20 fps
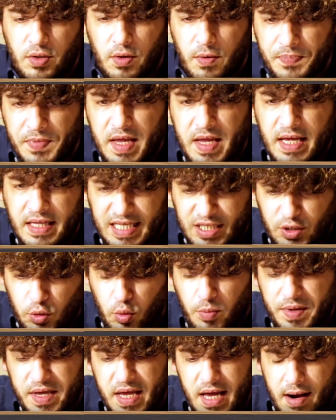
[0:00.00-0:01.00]
So this
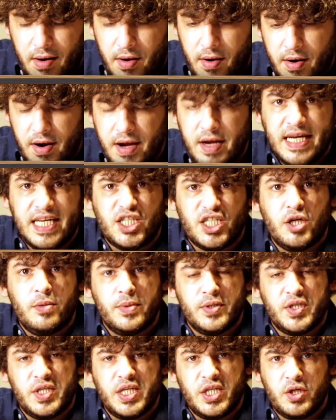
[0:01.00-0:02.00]
will be our initial
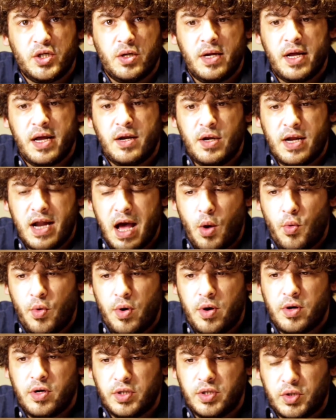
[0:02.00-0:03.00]
position, and now
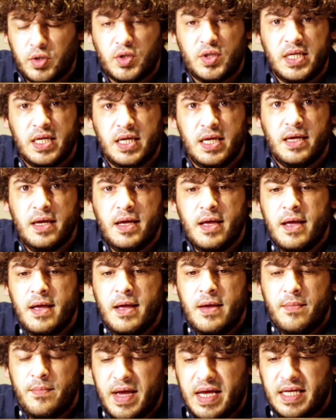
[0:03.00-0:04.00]
we're going to see
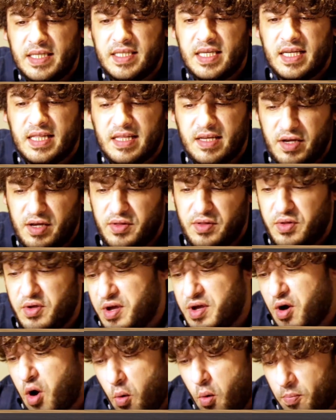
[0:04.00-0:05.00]
basically
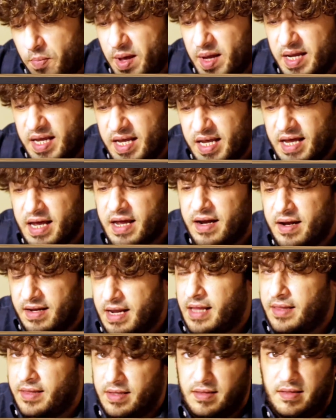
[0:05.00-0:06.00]
the opening
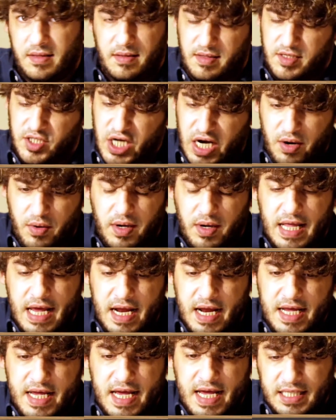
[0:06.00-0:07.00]
and the general
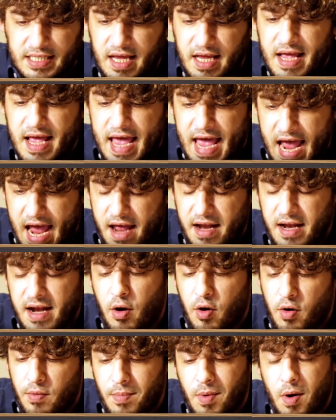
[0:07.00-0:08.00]
ideas, and
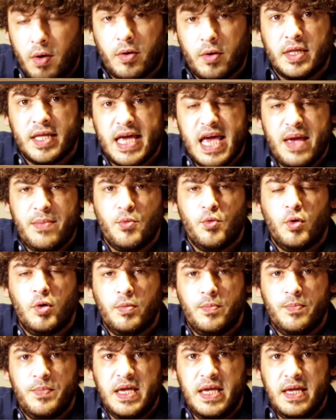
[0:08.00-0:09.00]
our model game
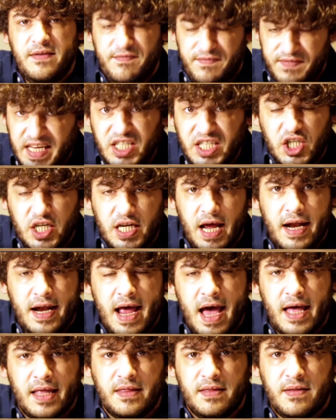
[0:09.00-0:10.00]
will be Vichy
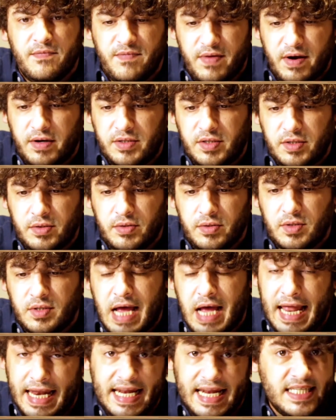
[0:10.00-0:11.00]
Anand
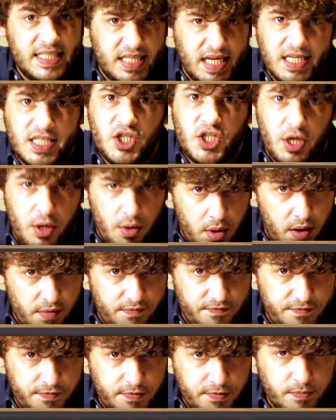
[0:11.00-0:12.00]
versus Alexei
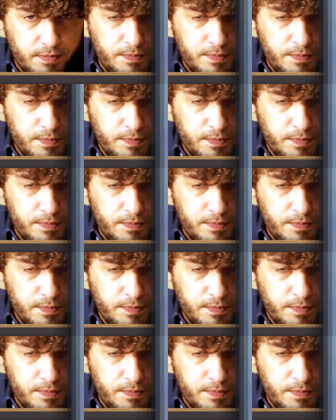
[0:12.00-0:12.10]
Shirov.